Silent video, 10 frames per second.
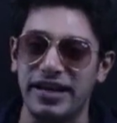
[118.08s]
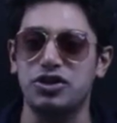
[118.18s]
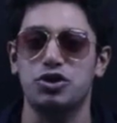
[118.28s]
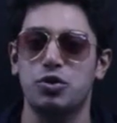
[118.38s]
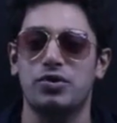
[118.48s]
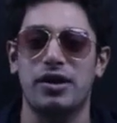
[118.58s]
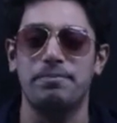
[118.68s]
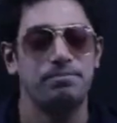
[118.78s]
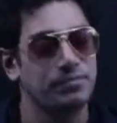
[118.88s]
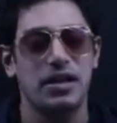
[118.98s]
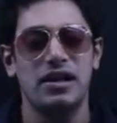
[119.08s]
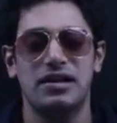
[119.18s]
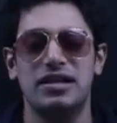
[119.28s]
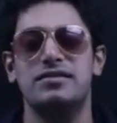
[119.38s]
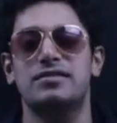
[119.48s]
histogram.
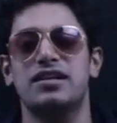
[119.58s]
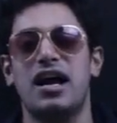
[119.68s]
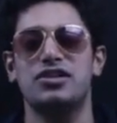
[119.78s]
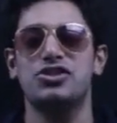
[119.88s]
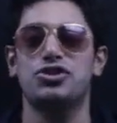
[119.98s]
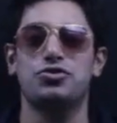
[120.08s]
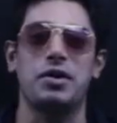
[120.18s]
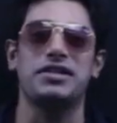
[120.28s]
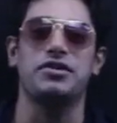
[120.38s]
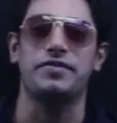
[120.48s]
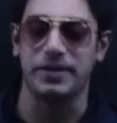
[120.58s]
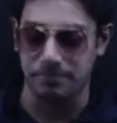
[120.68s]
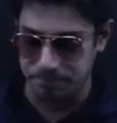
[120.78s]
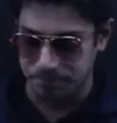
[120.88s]
Let's start straight away.